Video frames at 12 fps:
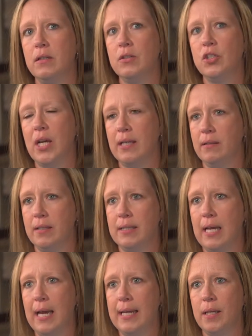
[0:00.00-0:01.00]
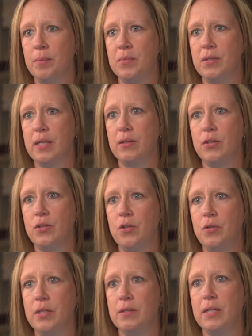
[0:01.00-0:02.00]
checklist items that the
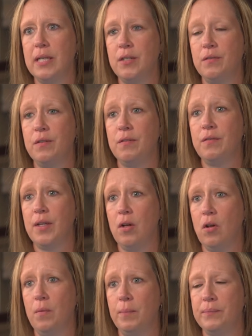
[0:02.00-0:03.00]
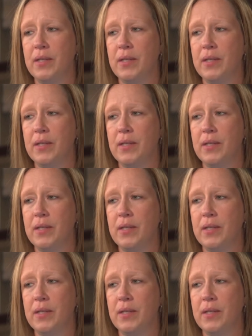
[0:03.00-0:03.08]
students need to fulfill.